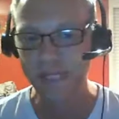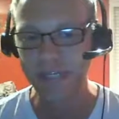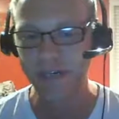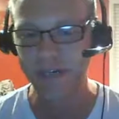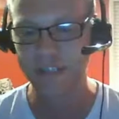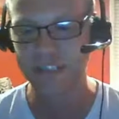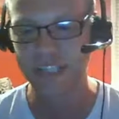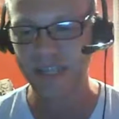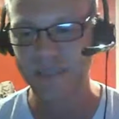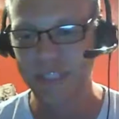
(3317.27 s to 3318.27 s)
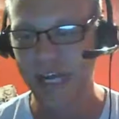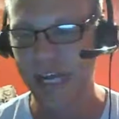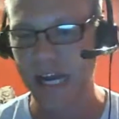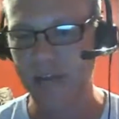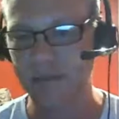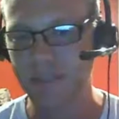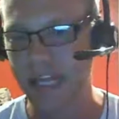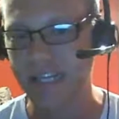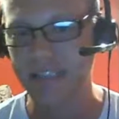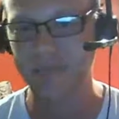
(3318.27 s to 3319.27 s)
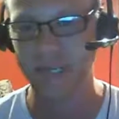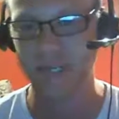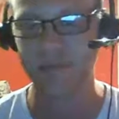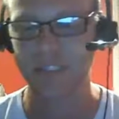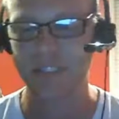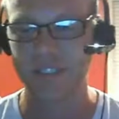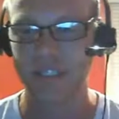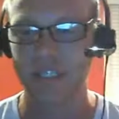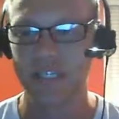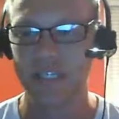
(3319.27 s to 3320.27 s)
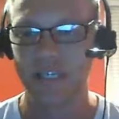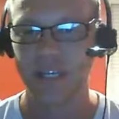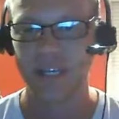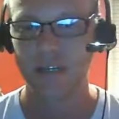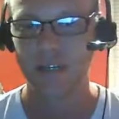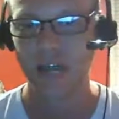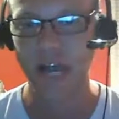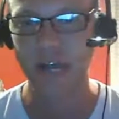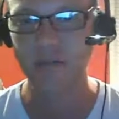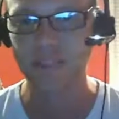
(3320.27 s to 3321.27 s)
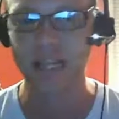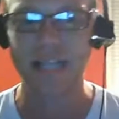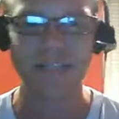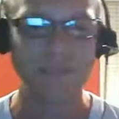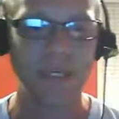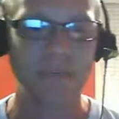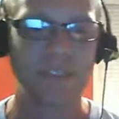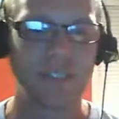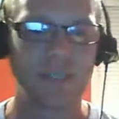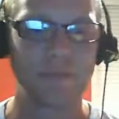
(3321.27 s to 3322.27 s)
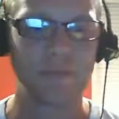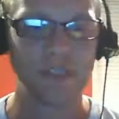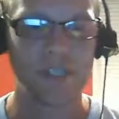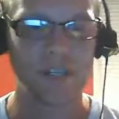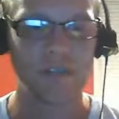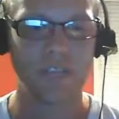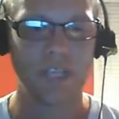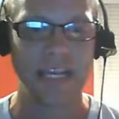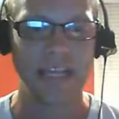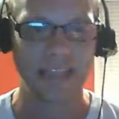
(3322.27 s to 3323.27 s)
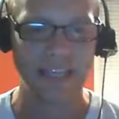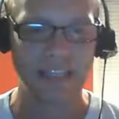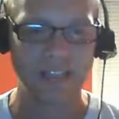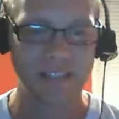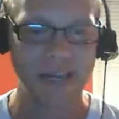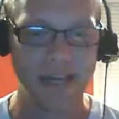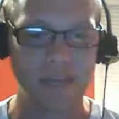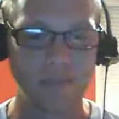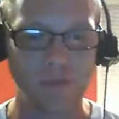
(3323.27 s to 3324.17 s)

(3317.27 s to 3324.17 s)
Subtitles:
on the same side, I would like to be able to see more shows like this that are more